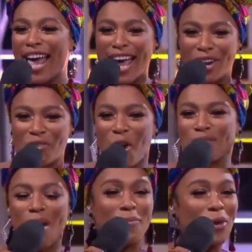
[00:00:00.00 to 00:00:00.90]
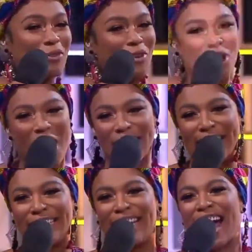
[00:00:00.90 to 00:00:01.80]
and of course my beautiful
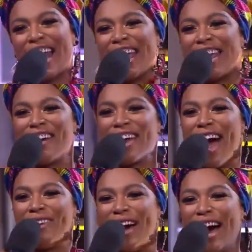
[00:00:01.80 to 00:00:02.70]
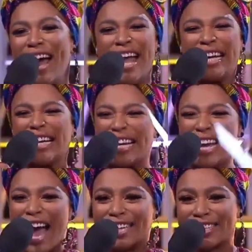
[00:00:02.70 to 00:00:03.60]
colleague Lana Hiroyama. Good
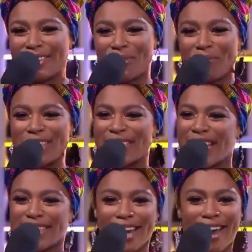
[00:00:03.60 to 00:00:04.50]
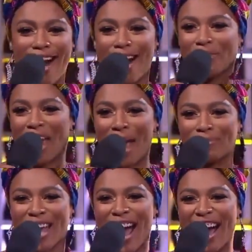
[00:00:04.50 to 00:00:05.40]
night from the city of
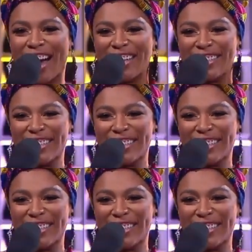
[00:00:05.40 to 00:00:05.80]
Cape Town.